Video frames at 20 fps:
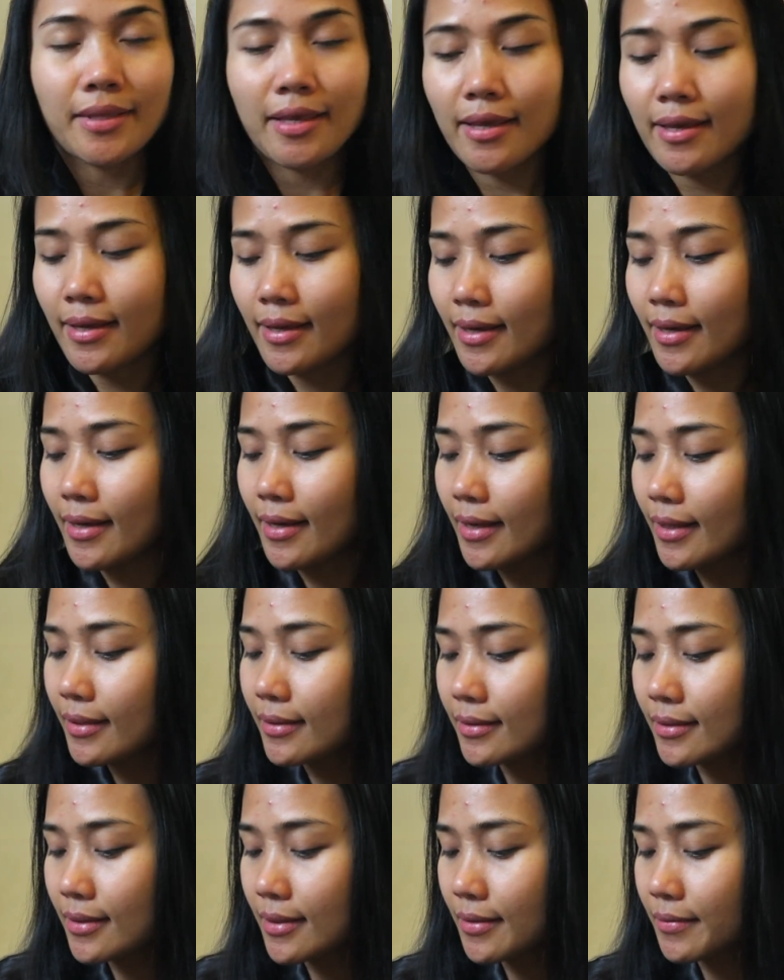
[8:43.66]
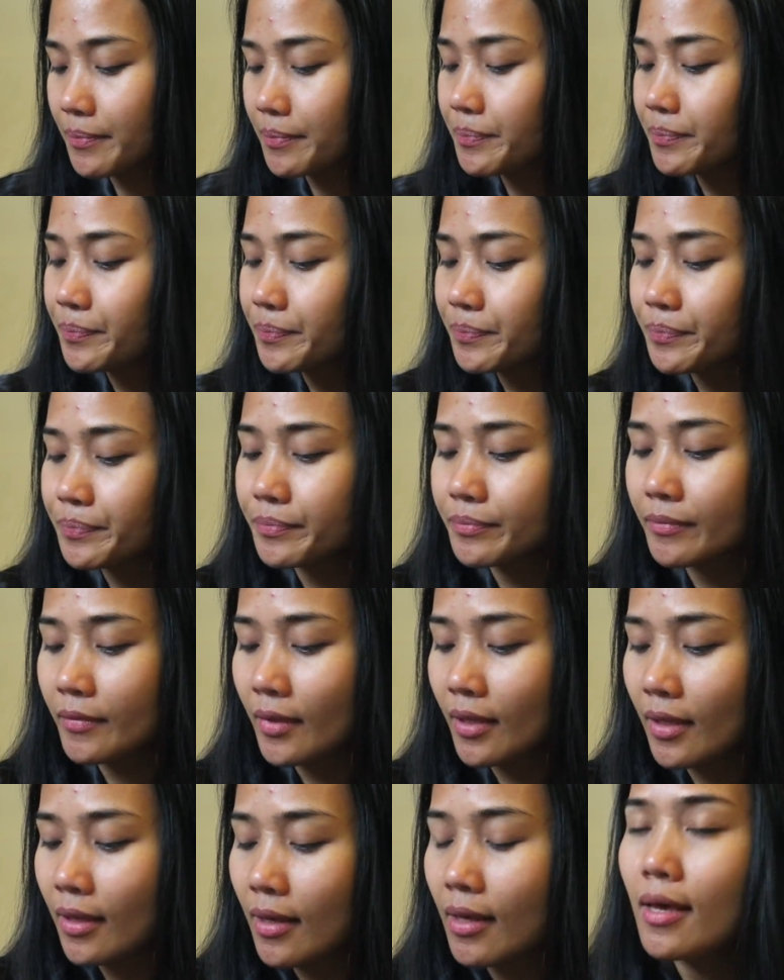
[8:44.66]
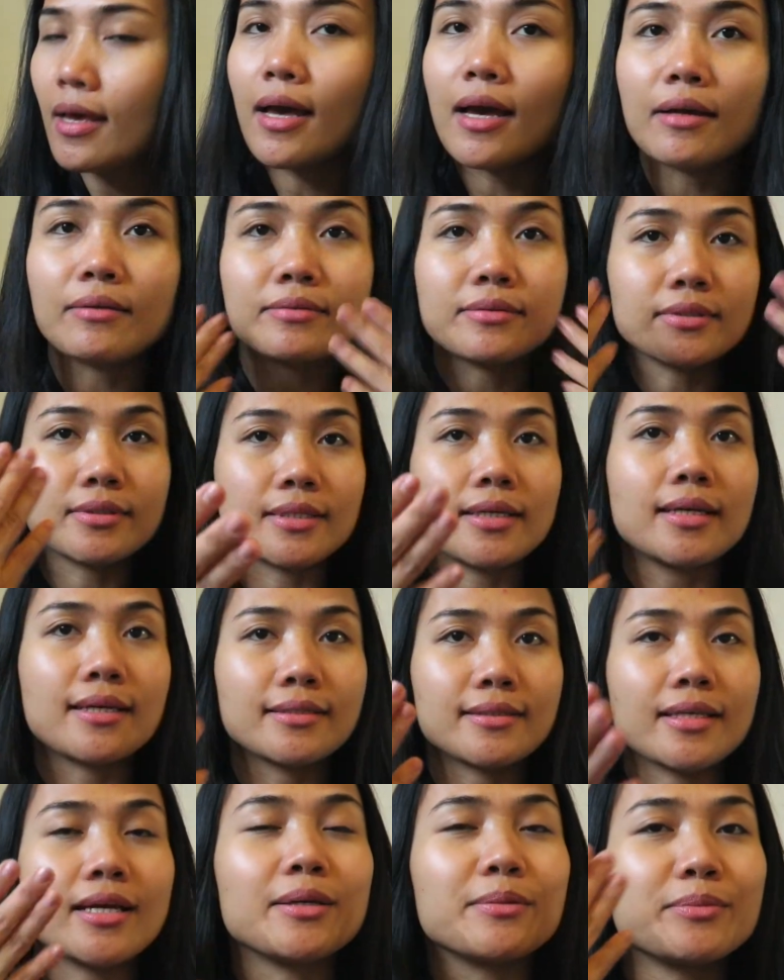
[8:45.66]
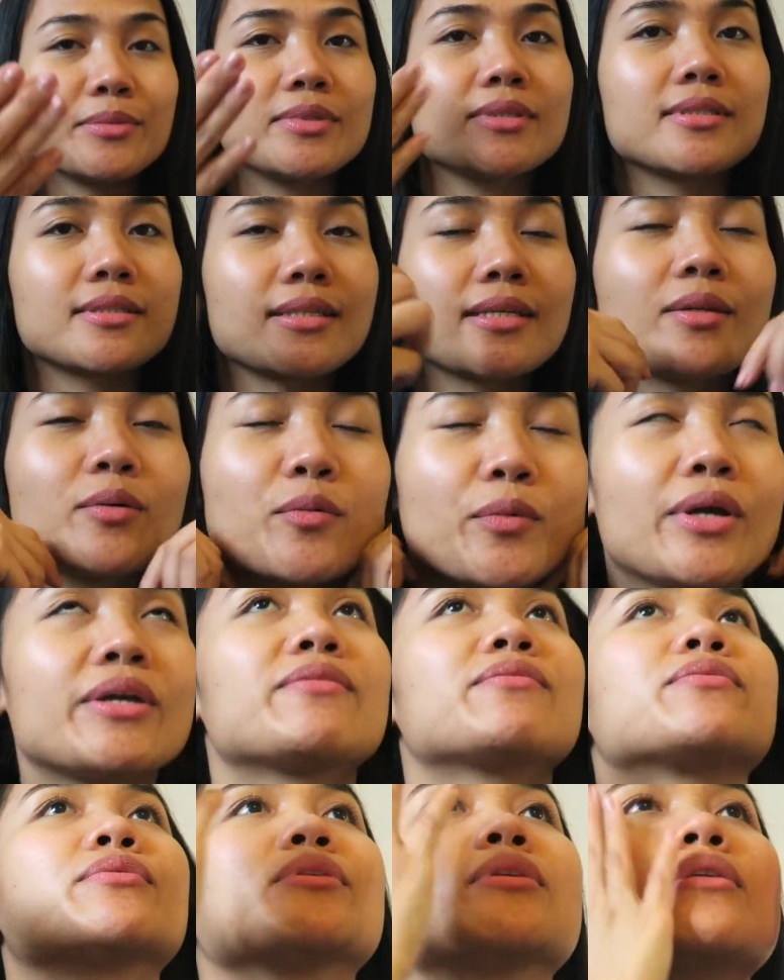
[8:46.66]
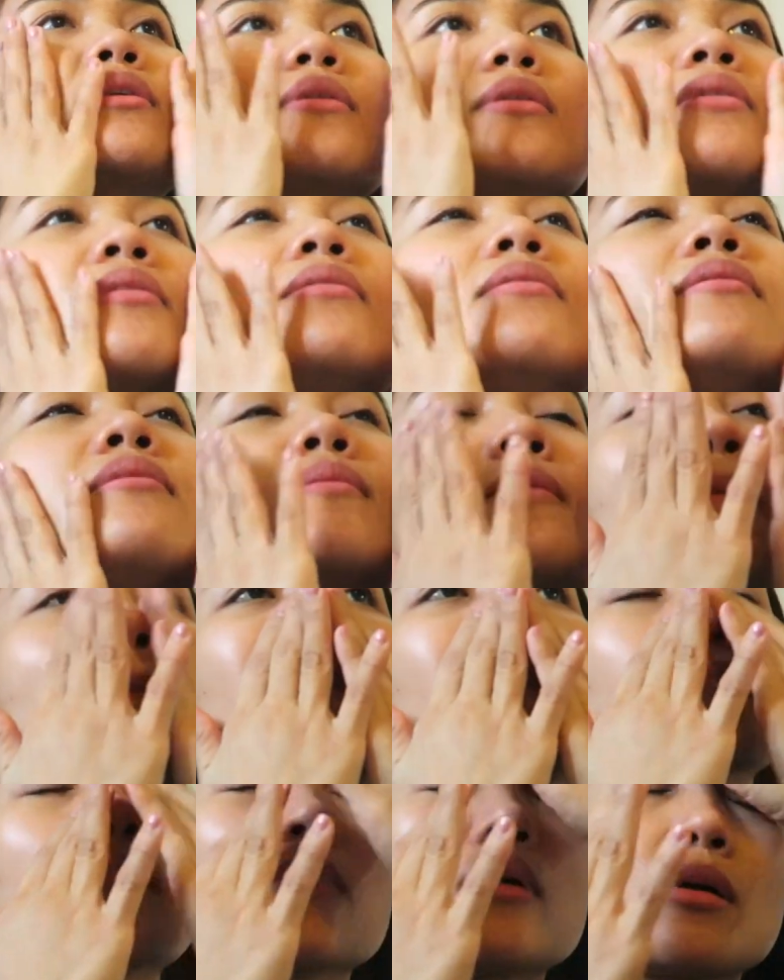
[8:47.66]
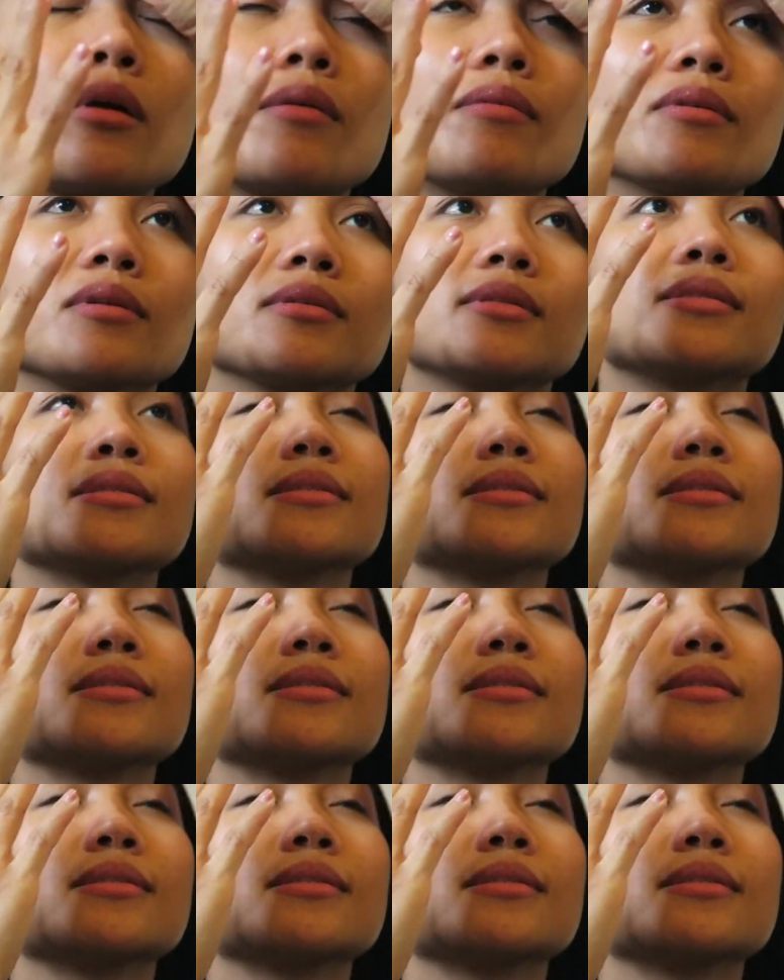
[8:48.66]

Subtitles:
and after that I'm just gonna wait for a couple of